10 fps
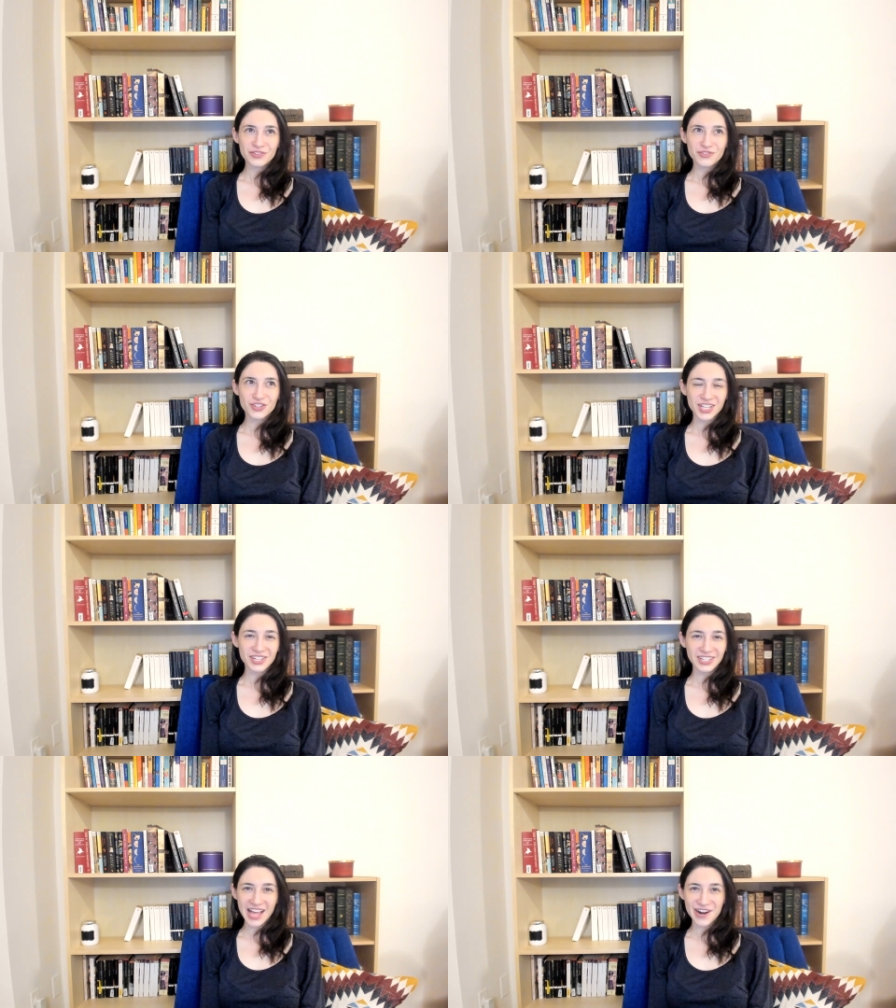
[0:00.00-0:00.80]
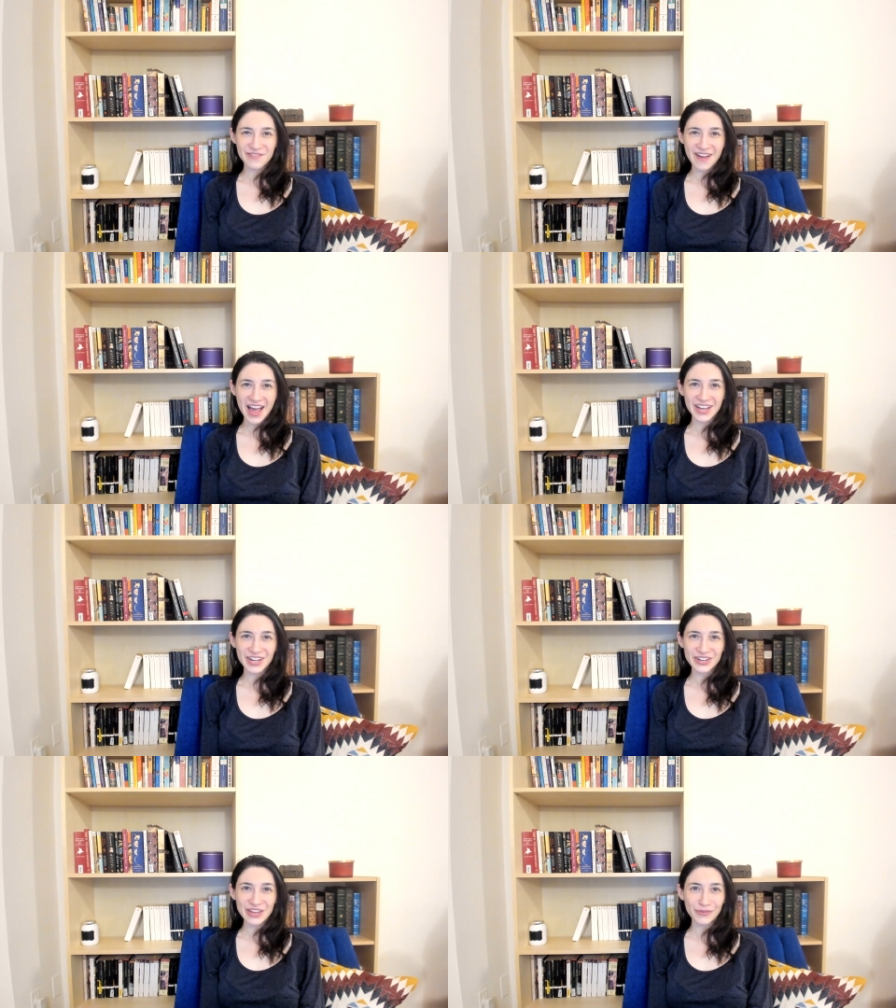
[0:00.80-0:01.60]
Just to clarify,
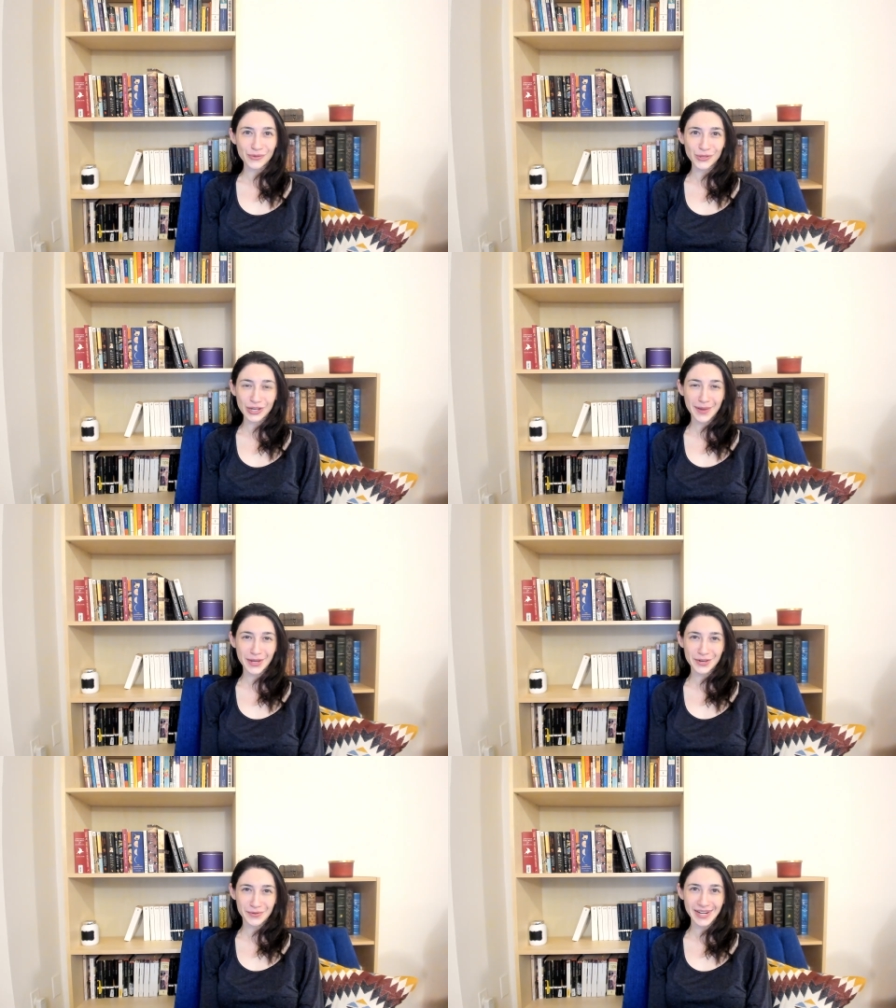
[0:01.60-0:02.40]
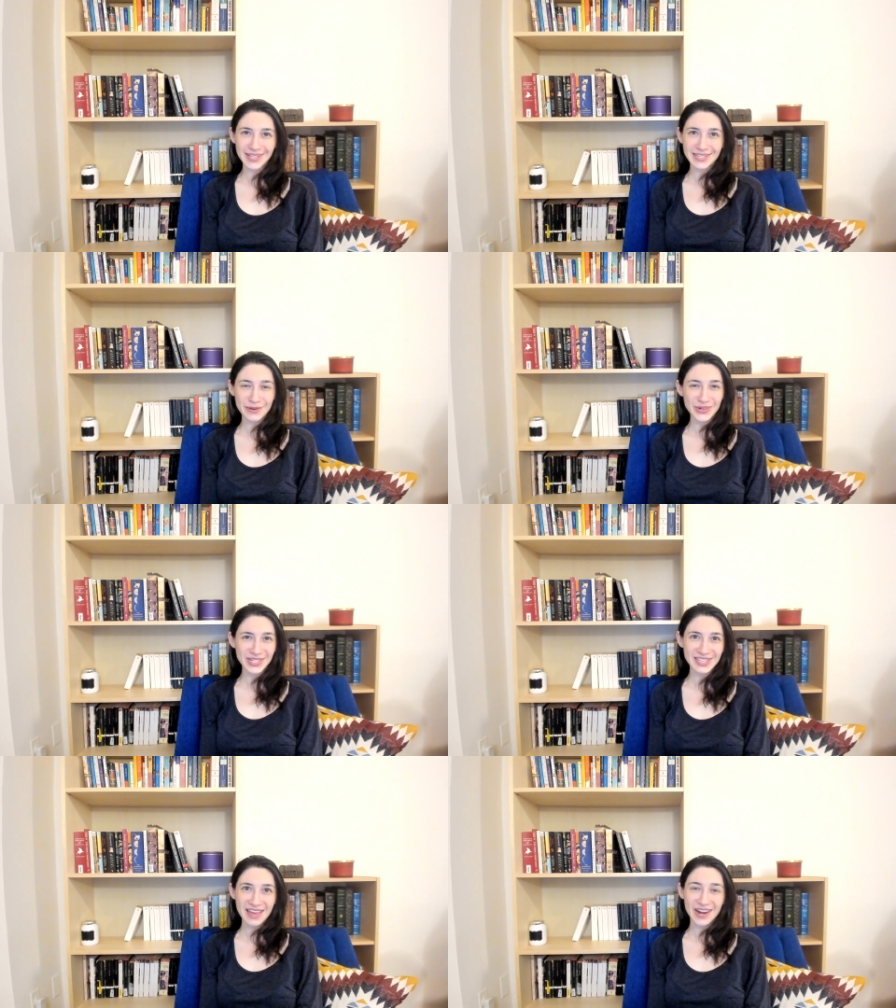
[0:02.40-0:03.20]
if you look at my Goodreads, it will
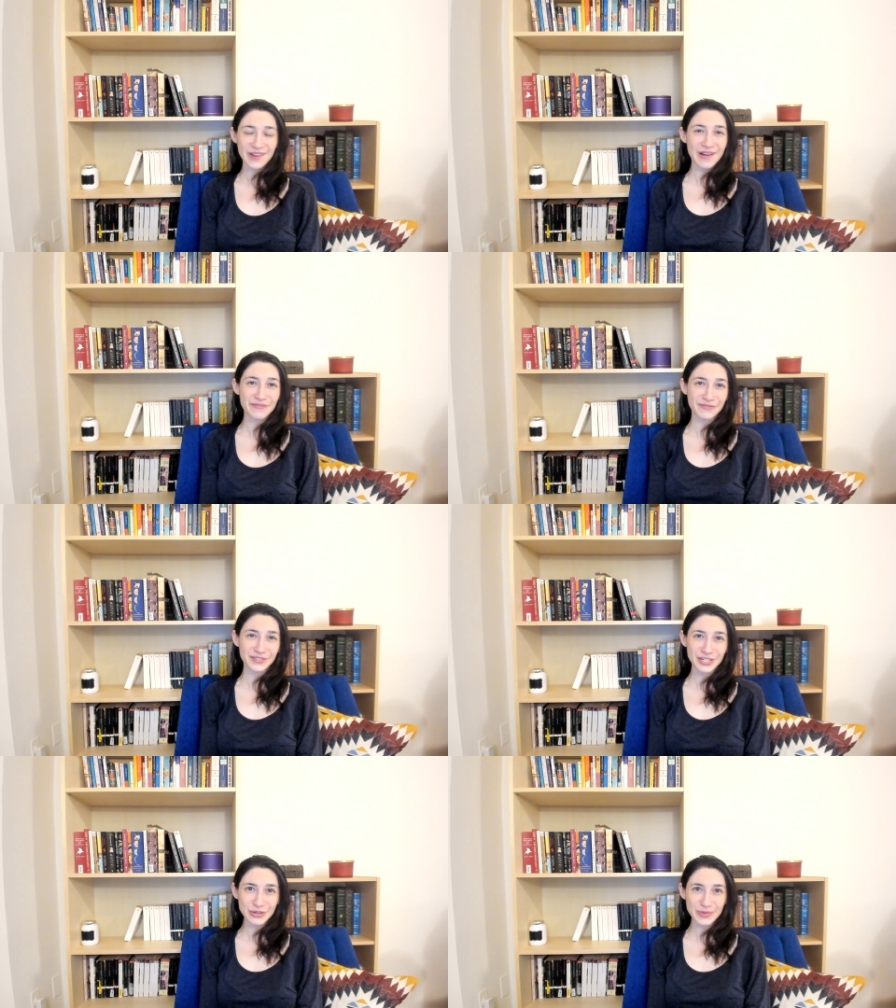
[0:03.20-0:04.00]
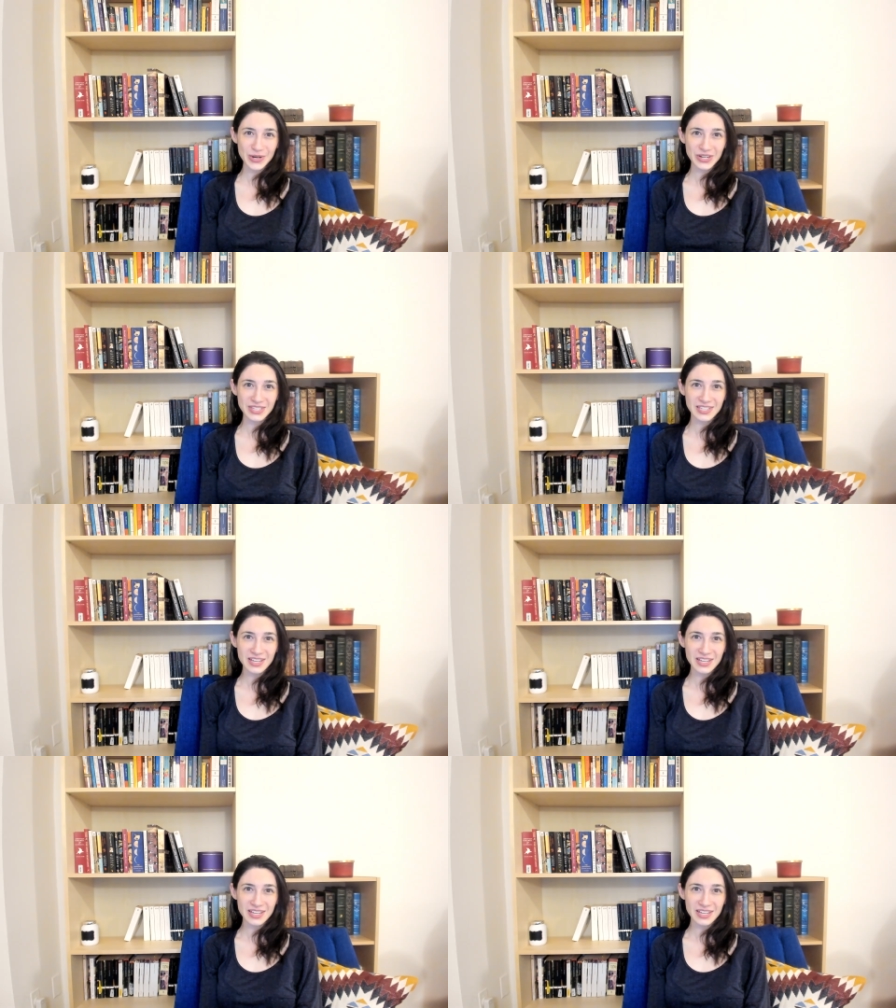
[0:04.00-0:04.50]
say that I read 52 books,